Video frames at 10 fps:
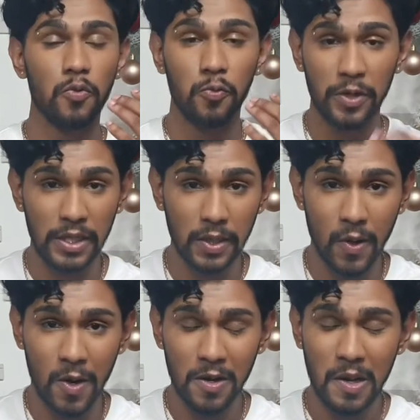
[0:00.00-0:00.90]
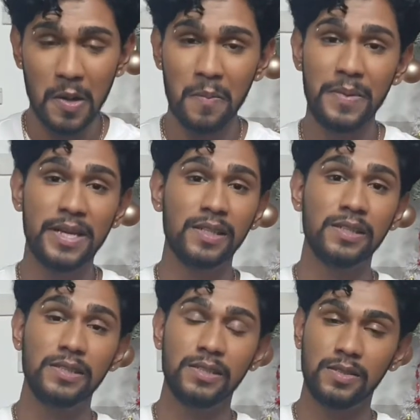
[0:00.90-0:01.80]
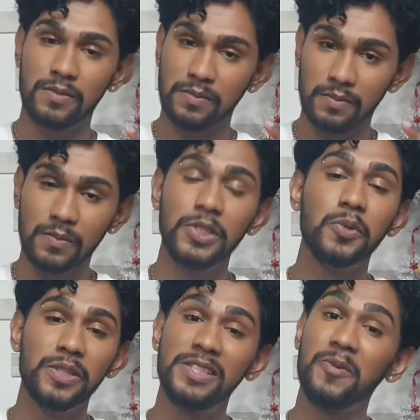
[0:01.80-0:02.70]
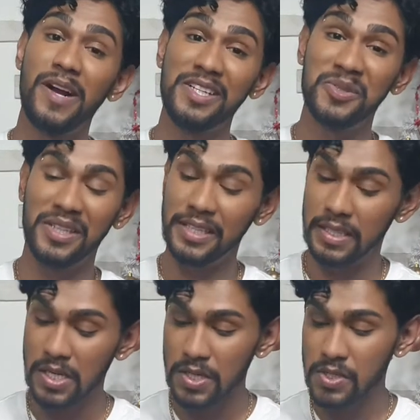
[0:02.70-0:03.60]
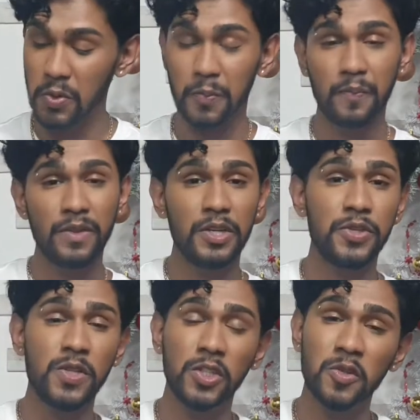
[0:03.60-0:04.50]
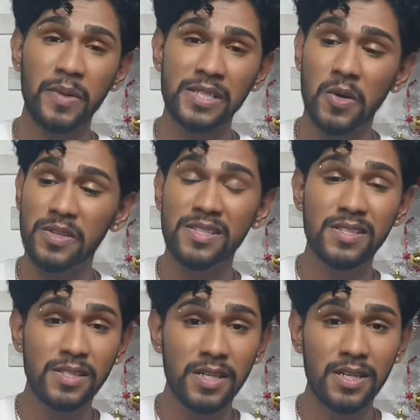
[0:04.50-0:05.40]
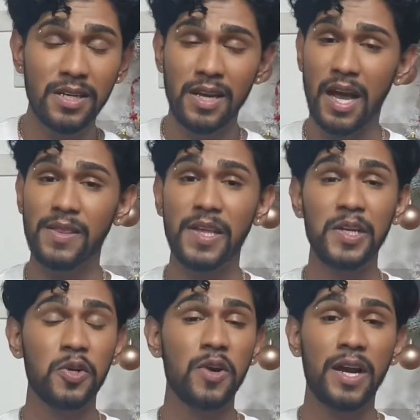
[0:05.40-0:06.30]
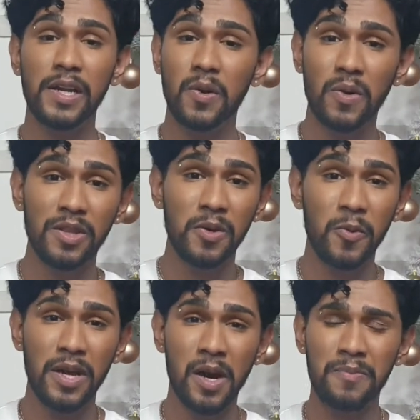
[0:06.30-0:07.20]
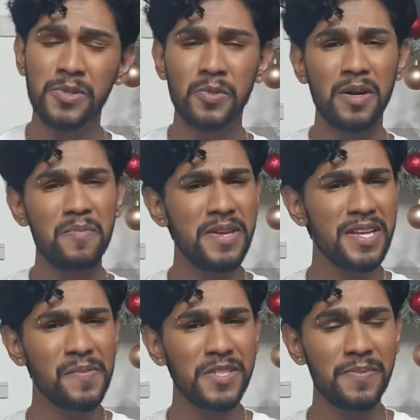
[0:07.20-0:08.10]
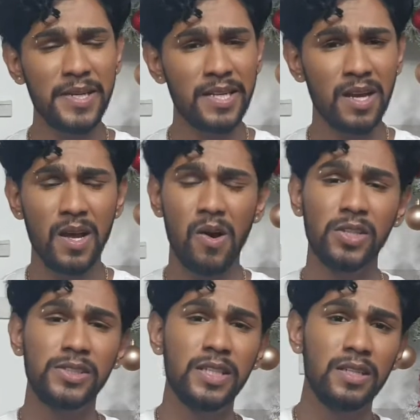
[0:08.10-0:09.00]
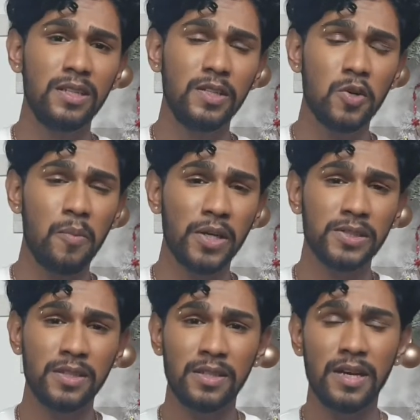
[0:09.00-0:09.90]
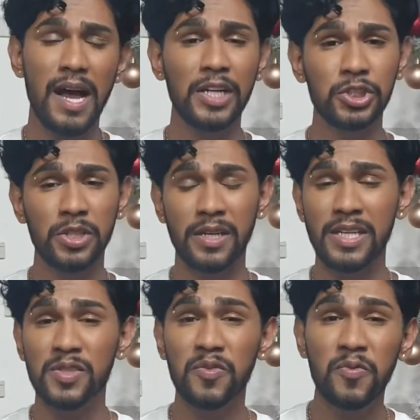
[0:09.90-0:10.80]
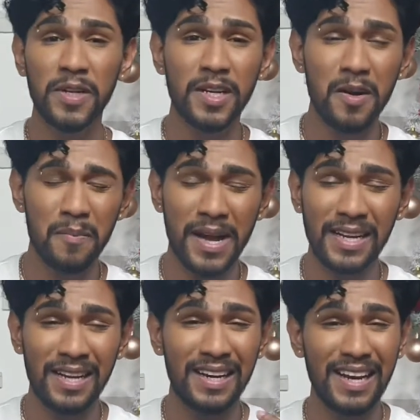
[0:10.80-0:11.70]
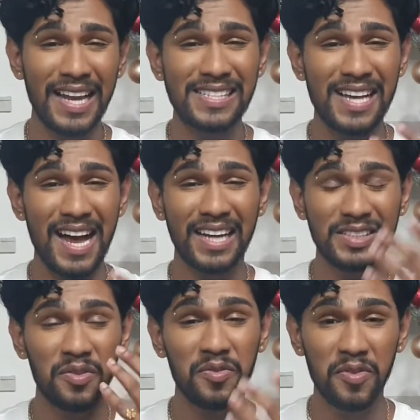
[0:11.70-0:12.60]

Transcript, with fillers: really long because you will see why shortly so you start your mixer and stir and then you crank it all the way up to a medium speed until your butter and sugar is fully combined and light and